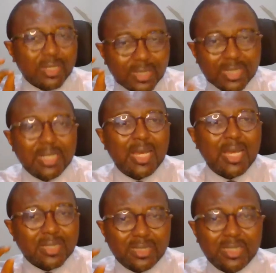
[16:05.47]
a leader,
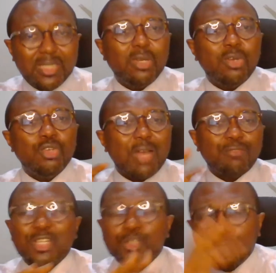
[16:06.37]
as a CEO, you have
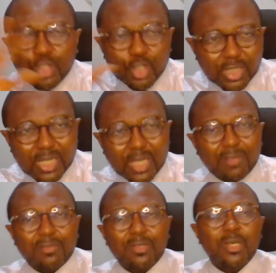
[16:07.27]
to expose
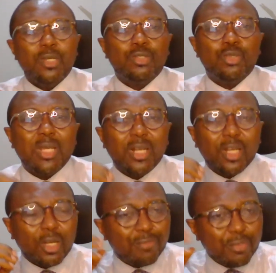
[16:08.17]
yourself to a
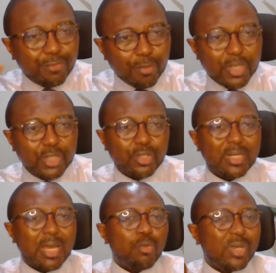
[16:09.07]
lot of information
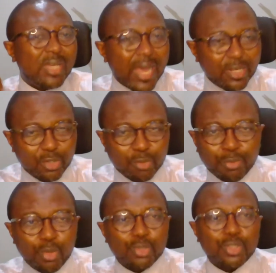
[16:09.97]
that will guide you.
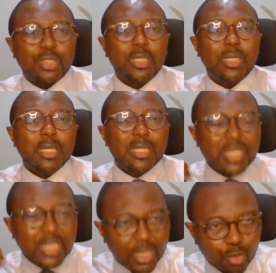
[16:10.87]
Books,
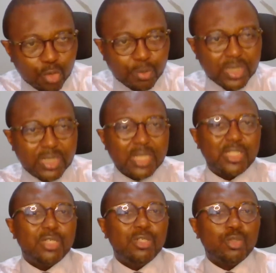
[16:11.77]
news,
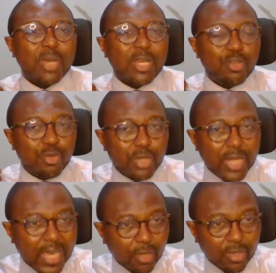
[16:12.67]
business news, where you
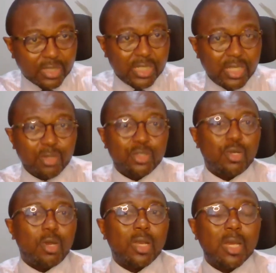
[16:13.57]
hear other CEOs
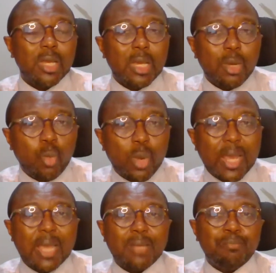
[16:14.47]
talk,
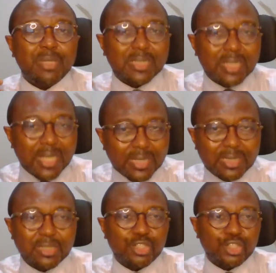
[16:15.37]
where
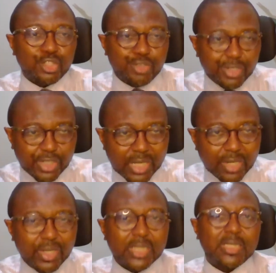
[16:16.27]
business
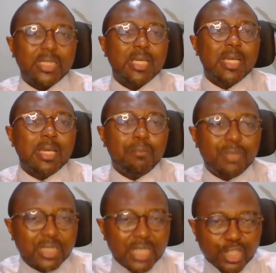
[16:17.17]
secrets,
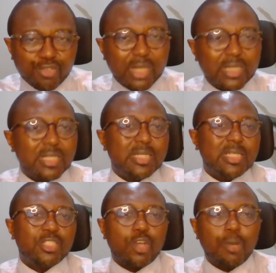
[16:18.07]
business
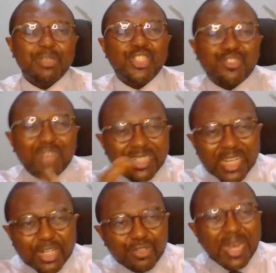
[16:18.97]
strategies, company's
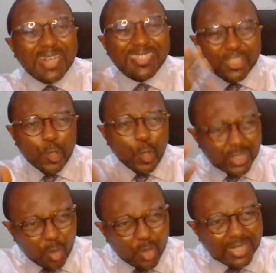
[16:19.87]
trajectory are
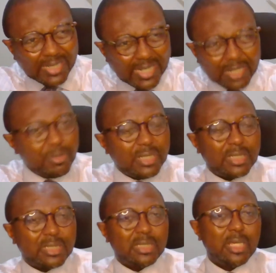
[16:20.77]
discussed on a daily
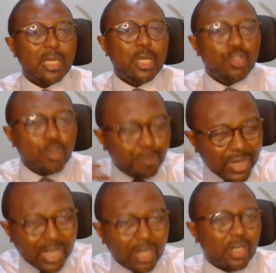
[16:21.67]
basis. You
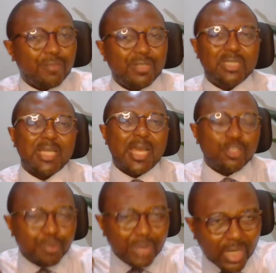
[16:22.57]
pick a lot of insight,
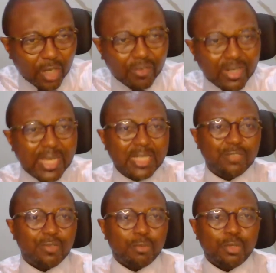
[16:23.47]
you pick a lot of learnings
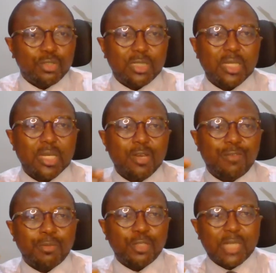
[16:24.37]
from those
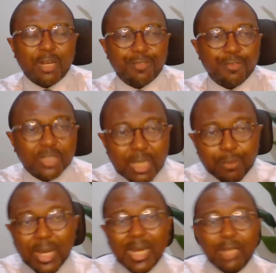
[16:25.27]
kind of things. For
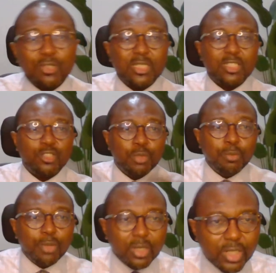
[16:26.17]
example, I like to listen to
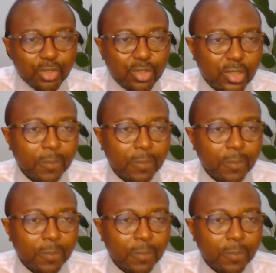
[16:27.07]
Bloomberg News.